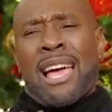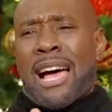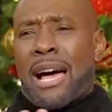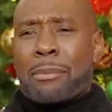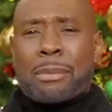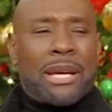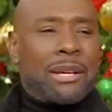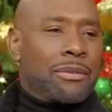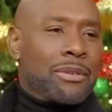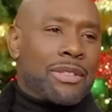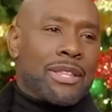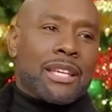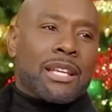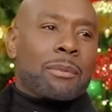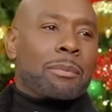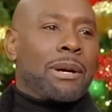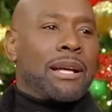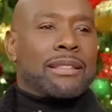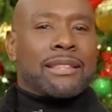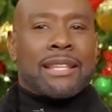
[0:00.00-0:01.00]
"I'm not even thinking
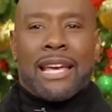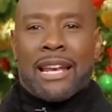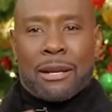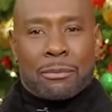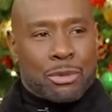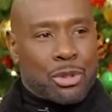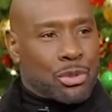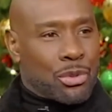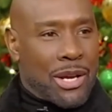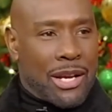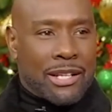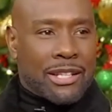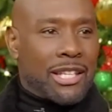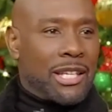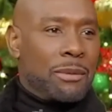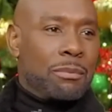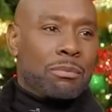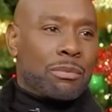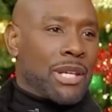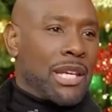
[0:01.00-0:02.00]
about that. I'm just trying to
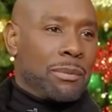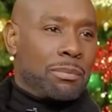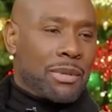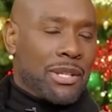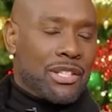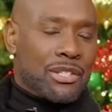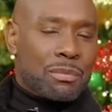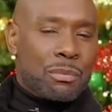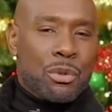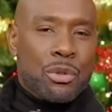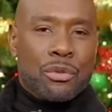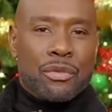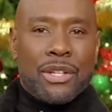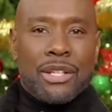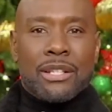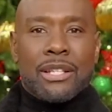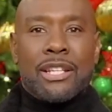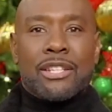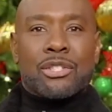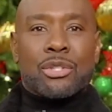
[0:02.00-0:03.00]
keep keep things
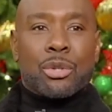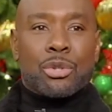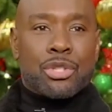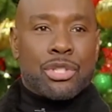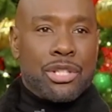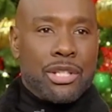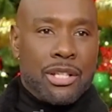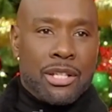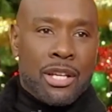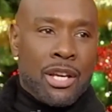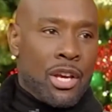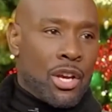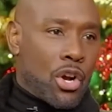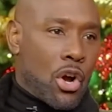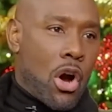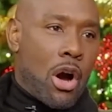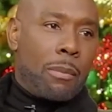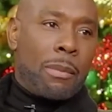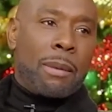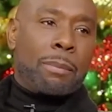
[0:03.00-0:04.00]
moving." And so she
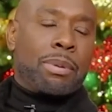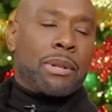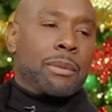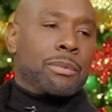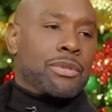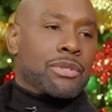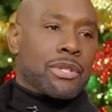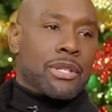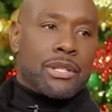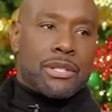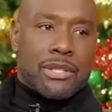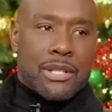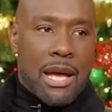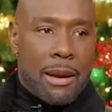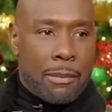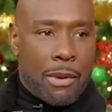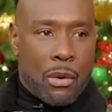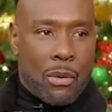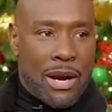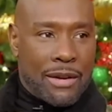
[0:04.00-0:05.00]
called my publicist, got
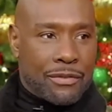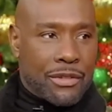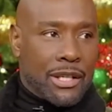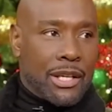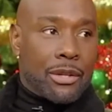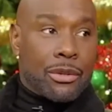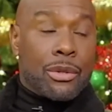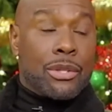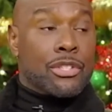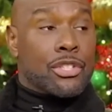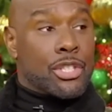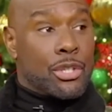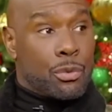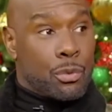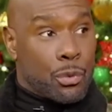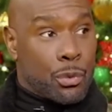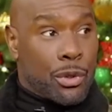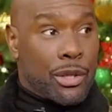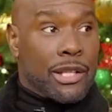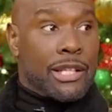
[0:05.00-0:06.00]
my wife together, and she
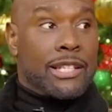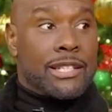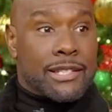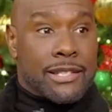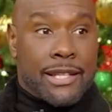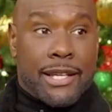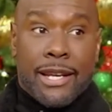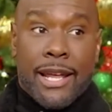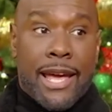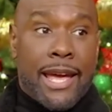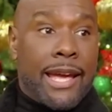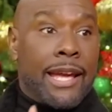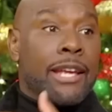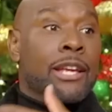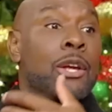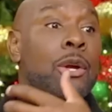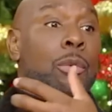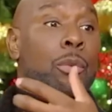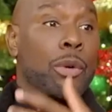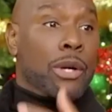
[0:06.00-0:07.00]
really said, "Hey,
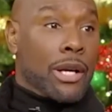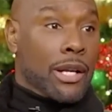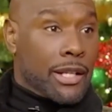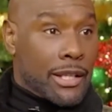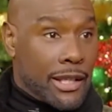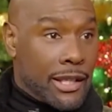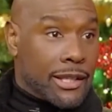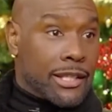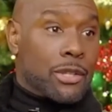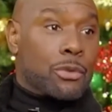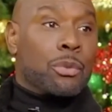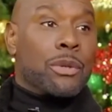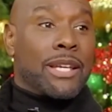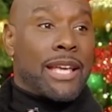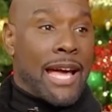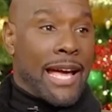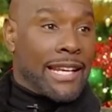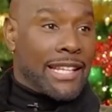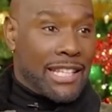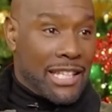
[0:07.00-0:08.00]
we're gonna get this. We
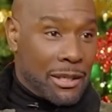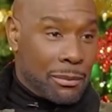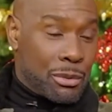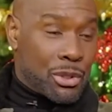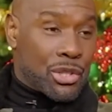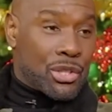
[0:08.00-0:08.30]
got to get him a